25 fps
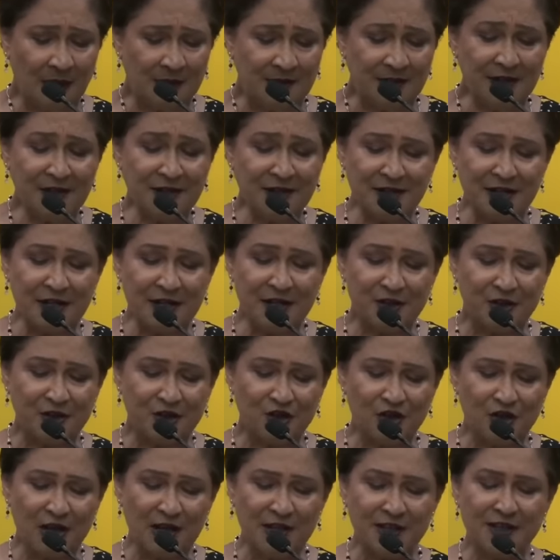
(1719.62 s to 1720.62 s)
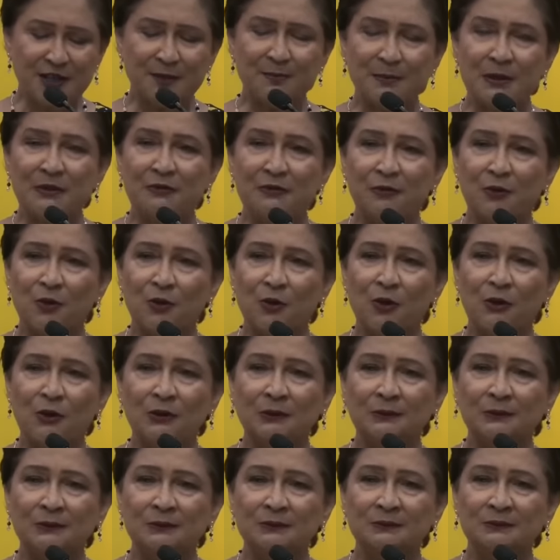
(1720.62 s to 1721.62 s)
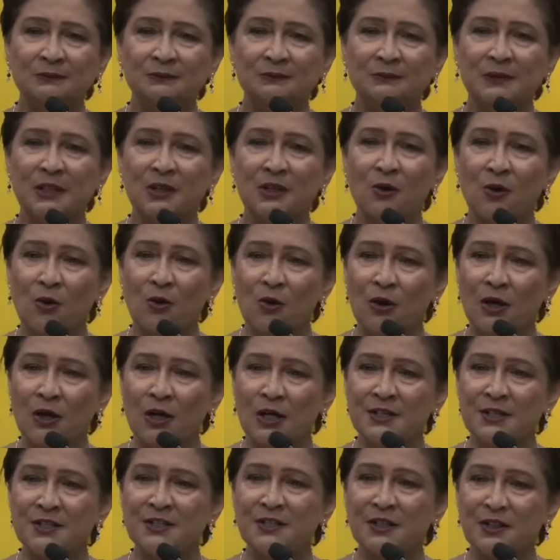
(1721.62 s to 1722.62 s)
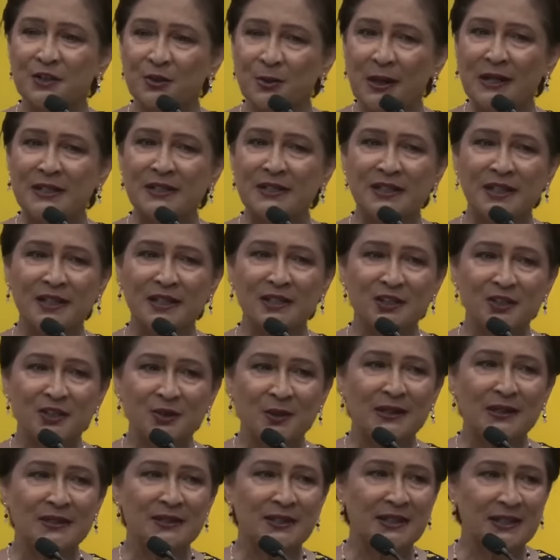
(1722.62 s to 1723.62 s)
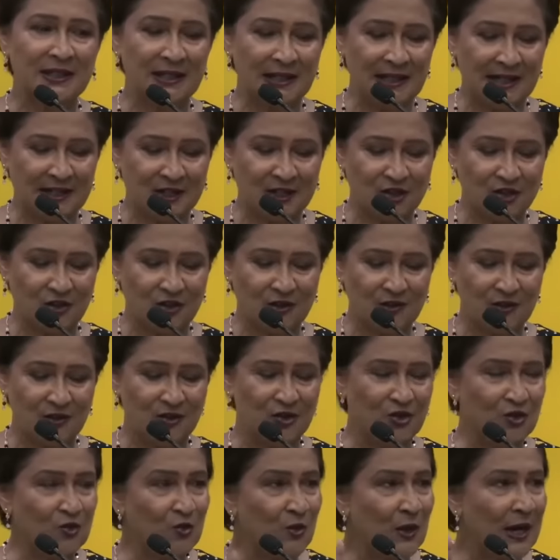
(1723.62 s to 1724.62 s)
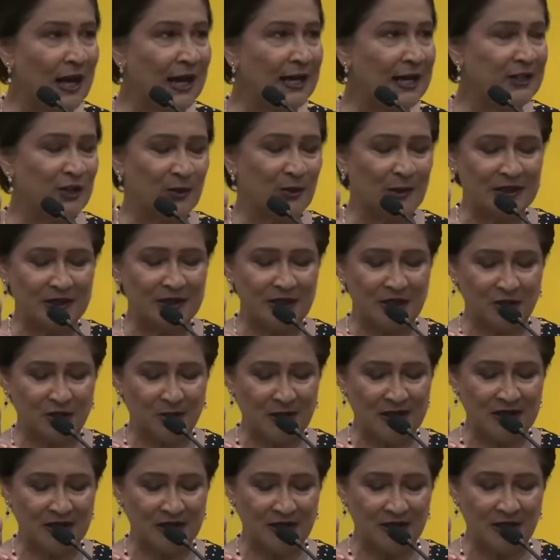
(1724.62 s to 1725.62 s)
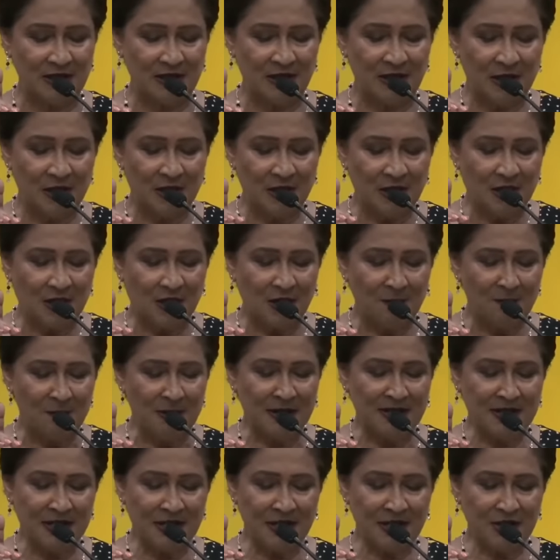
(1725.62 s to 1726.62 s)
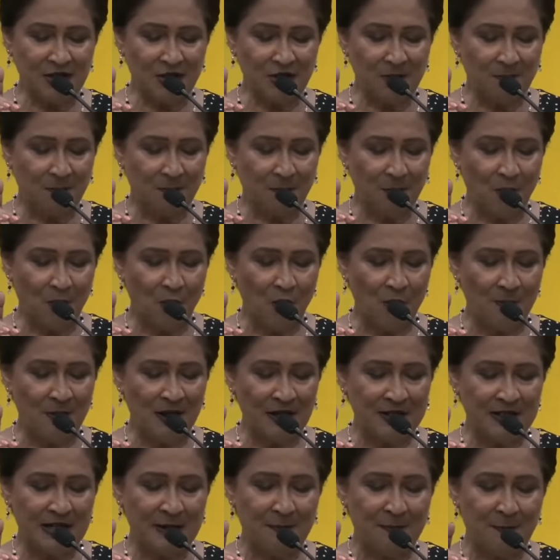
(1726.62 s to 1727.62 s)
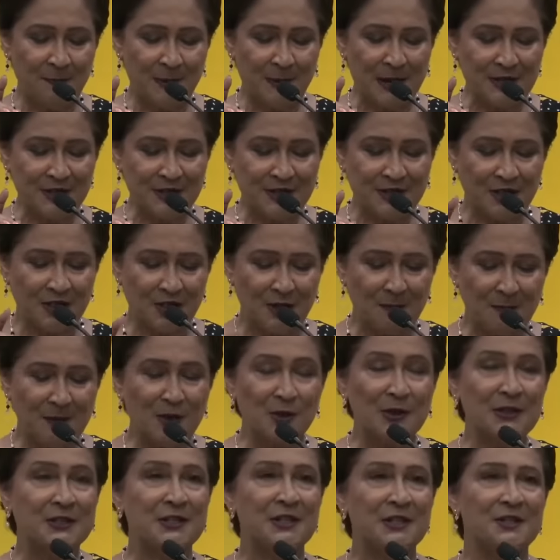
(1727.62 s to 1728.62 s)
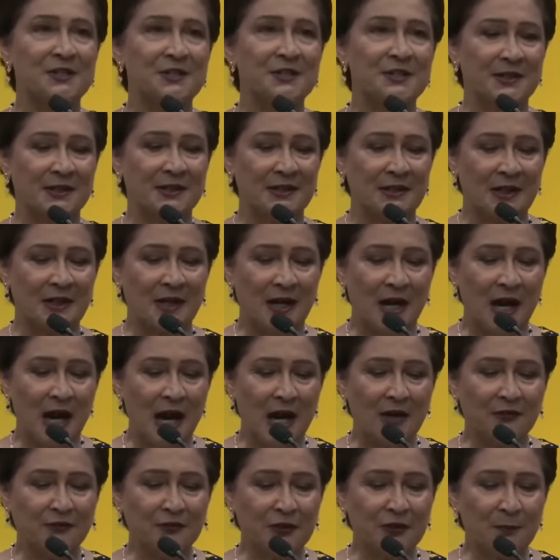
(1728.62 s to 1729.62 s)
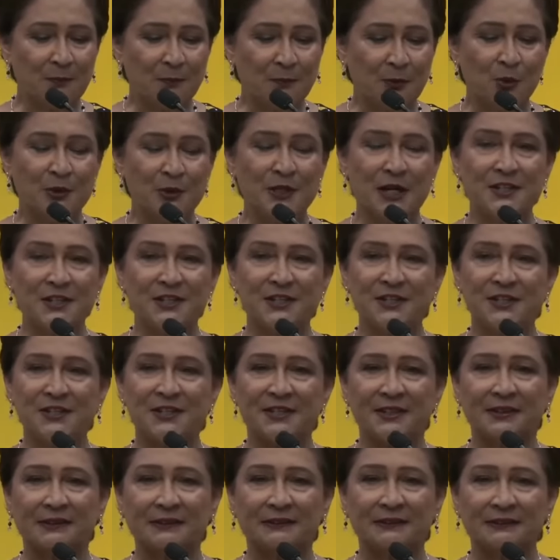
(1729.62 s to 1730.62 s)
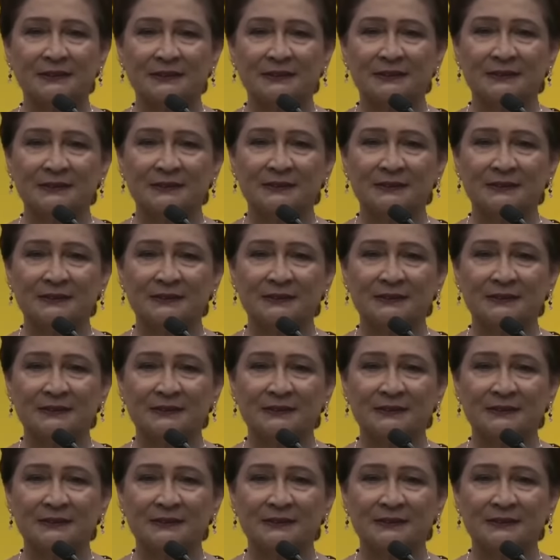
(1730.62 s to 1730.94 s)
this is just before the August 2020 election. July 2020, committee to probe depressed communities after protests.